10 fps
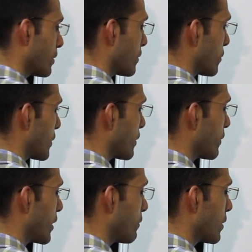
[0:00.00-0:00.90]
So you are
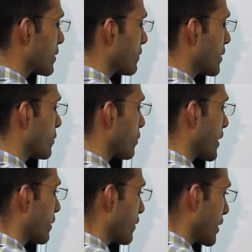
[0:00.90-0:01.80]
well versed with
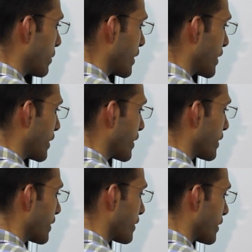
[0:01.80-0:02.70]
drawing 120
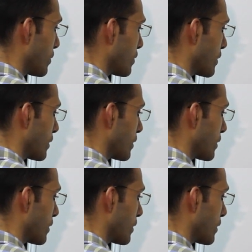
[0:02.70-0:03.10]
degrees now.